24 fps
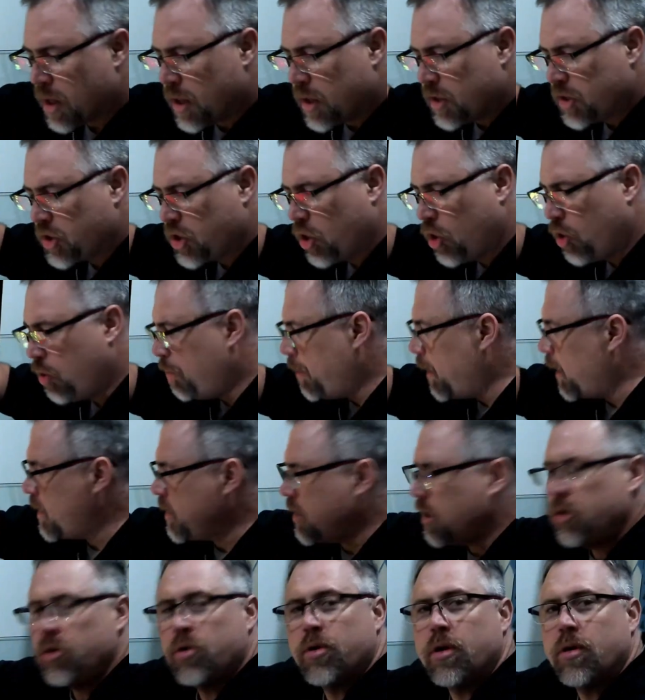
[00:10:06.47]
So
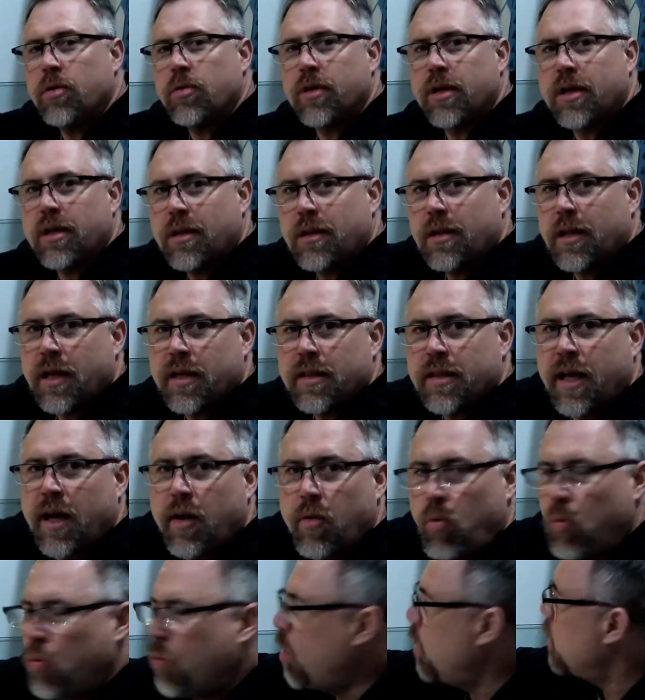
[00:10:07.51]
basically, you can only collect
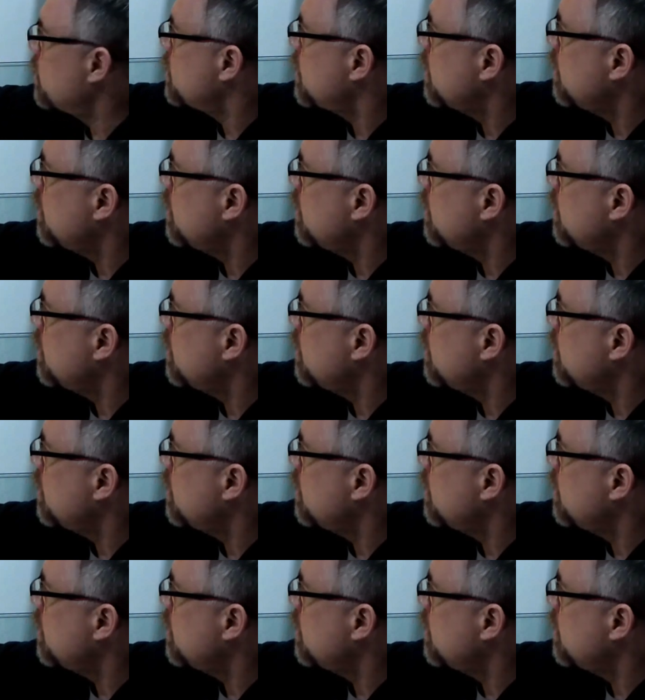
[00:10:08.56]
that once,